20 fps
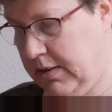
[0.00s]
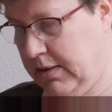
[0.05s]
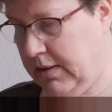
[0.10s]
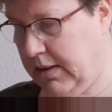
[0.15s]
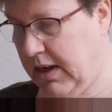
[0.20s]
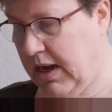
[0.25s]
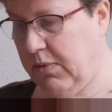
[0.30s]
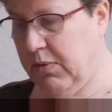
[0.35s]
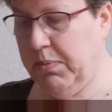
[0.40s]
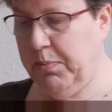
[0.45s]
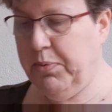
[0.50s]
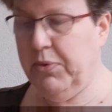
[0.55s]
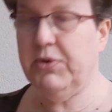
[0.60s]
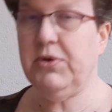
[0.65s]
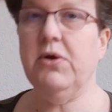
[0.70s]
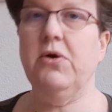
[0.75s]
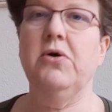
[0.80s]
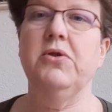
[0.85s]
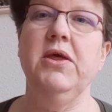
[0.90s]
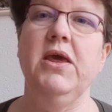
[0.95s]
I will
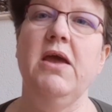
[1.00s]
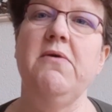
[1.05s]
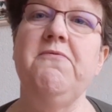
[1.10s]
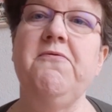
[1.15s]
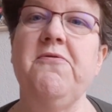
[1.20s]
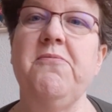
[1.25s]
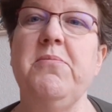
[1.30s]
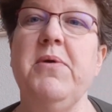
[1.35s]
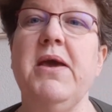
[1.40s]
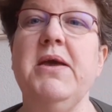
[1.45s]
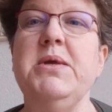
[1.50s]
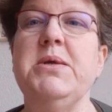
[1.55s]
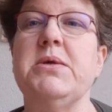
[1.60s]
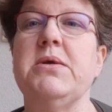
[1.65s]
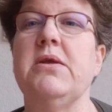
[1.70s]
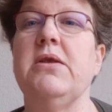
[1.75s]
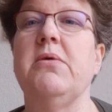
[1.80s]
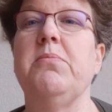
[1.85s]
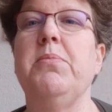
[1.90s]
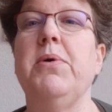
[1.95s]
put all the
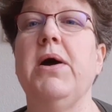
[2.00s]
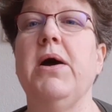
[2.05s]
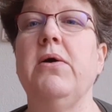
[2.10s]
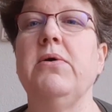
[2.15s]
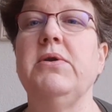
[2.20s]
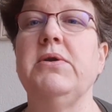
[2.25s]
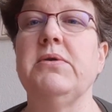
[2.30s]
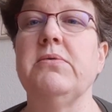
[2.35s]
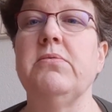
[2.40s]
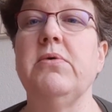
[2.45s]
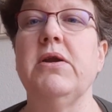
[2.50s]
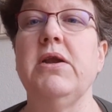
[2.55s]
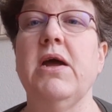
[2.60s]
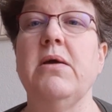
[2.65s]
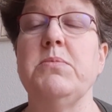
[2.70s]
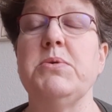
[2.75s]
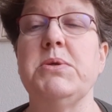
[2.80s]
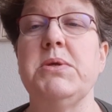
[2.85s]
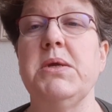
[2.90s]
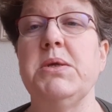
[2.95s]
information about what
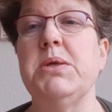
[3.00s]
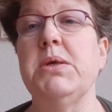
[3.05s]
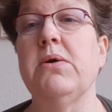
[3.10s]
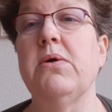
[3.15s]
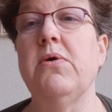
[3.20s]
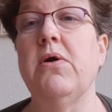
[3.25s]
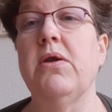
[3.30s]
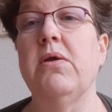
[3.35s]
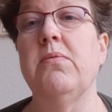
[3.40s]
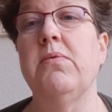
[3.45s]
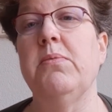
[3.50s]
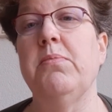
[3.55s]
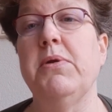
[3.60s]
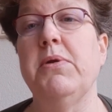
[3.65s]
I'm stitching on and what